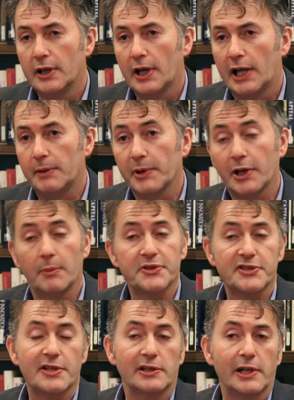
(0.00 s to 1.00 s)
and he becomes a
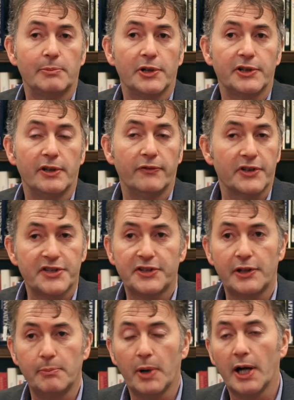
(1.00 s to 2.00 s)
celebrity,
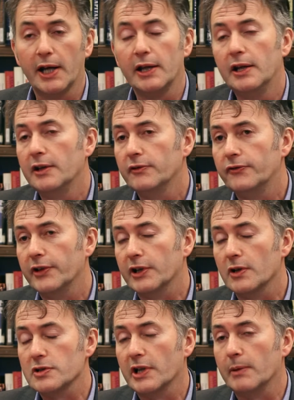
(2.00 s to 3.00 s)
visited by
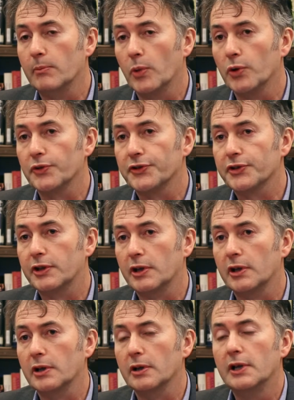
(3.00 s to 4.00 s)
figures like
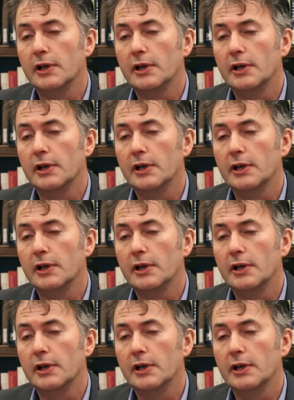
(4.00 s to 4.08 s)
Montesquieu,